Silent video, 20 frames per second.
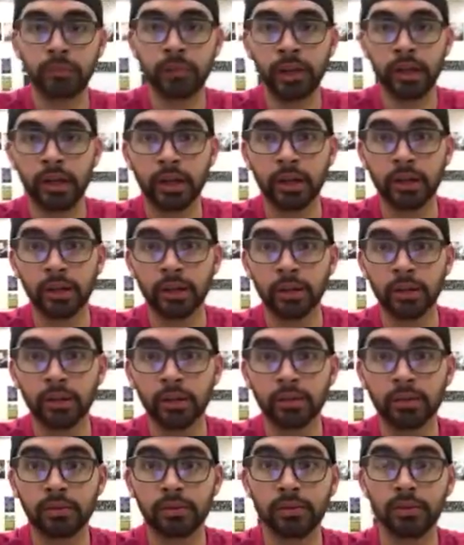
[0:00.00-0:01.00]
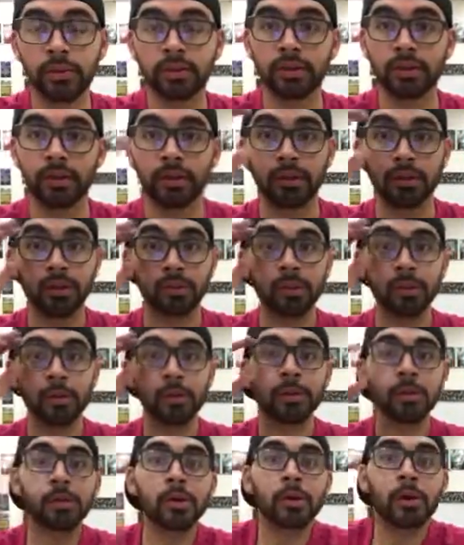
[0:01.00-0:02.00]
Now, let's see.
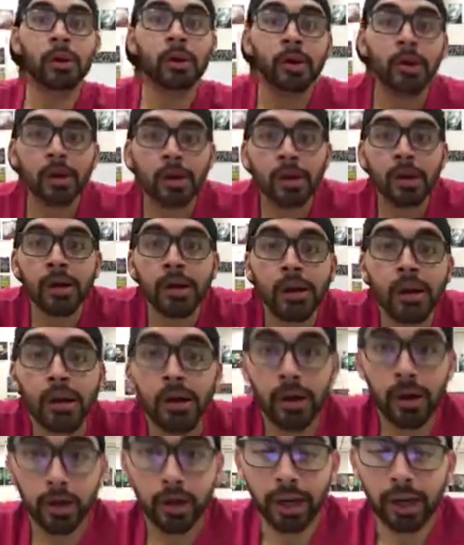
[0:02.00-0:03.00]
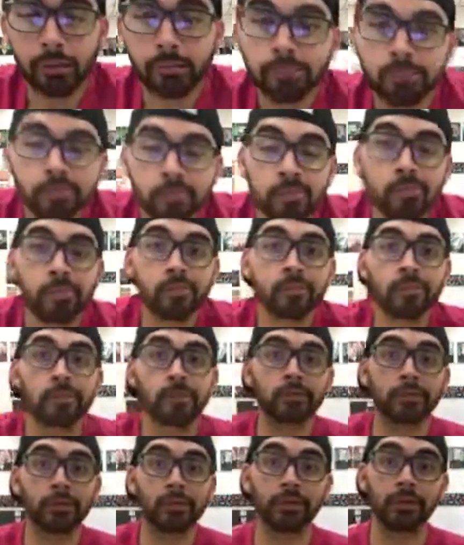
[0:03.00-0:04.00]
Okay,
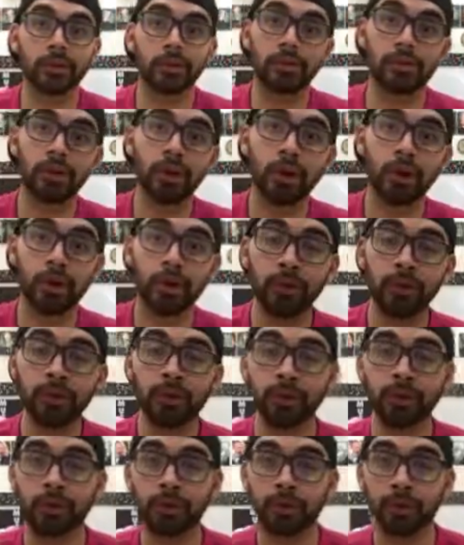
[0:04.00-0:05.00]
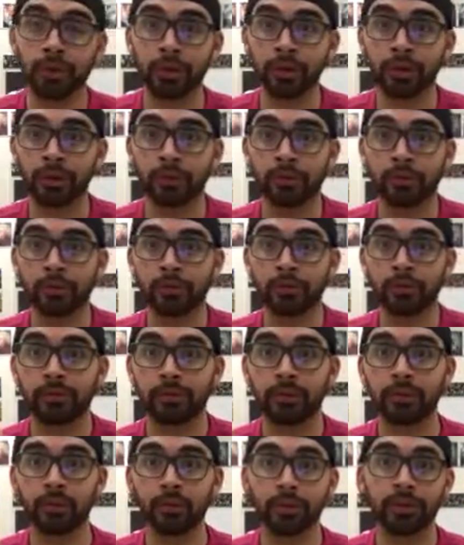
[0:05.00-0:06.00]
so for
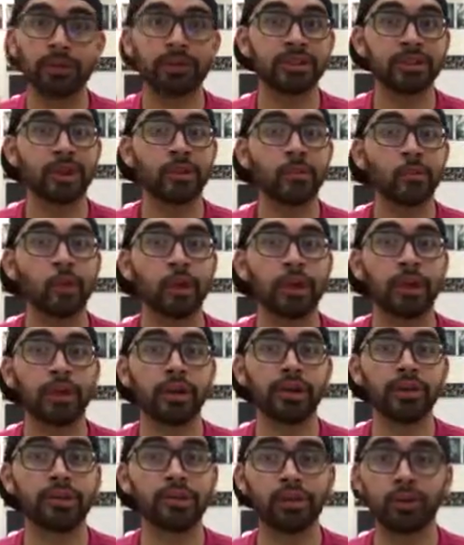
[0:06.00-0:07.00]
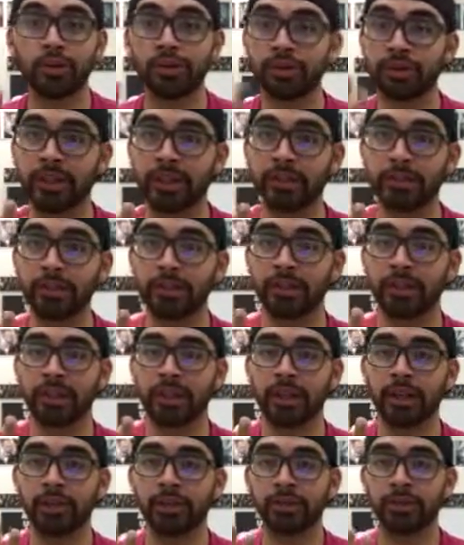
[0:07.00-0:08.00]
the word somewhere, it's two signs put
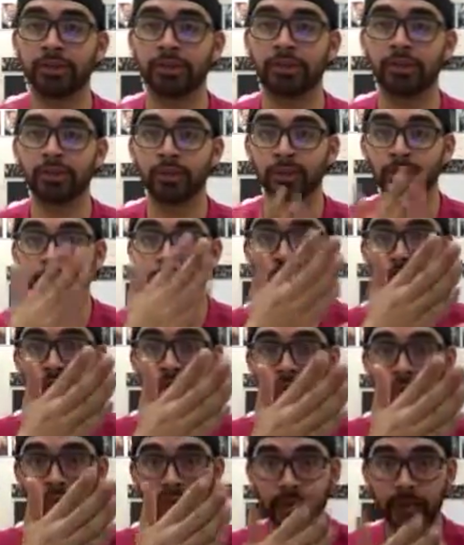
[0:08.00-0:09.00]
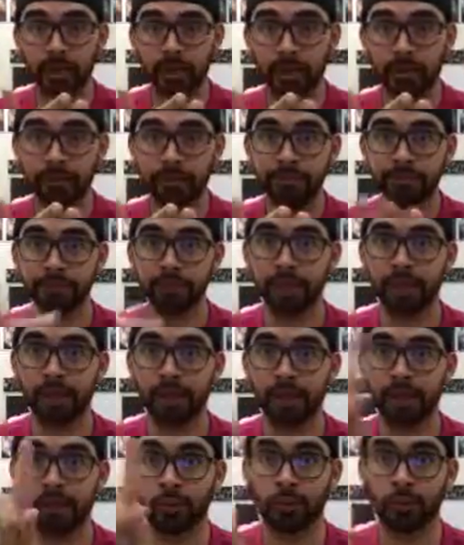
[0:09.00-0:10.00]
together. So you're gonna do some
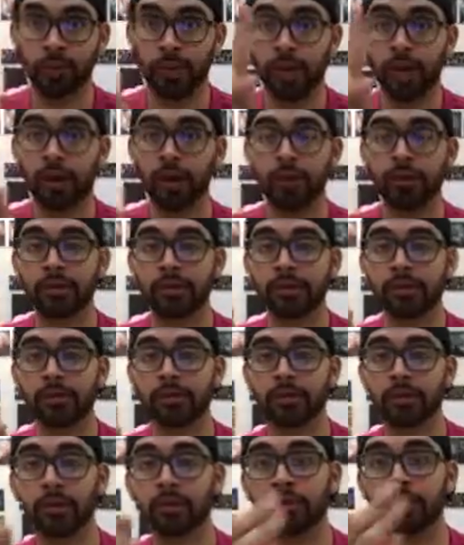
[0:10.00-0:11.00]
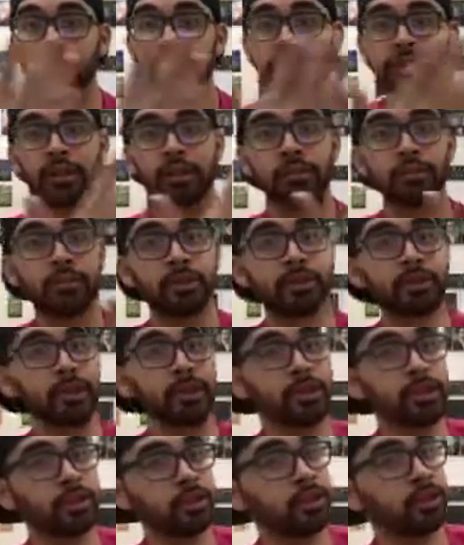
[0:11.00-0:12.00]
and where. So for some, it's
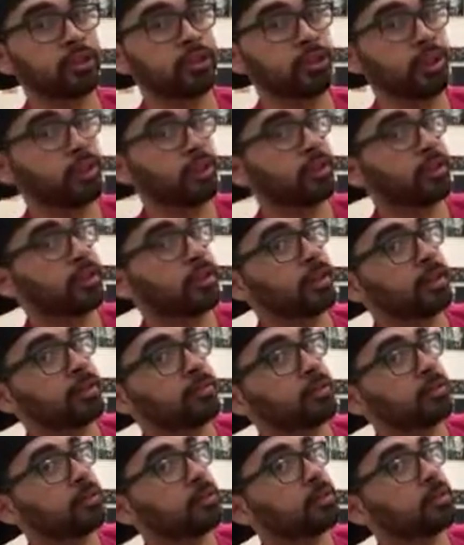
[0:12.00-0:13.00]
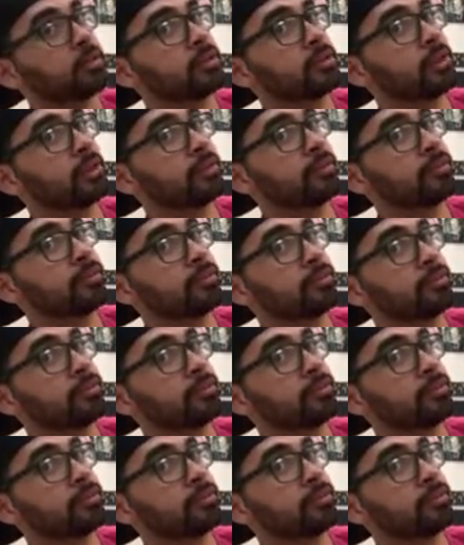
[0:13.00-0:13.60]
like cutting your hand in half. Some.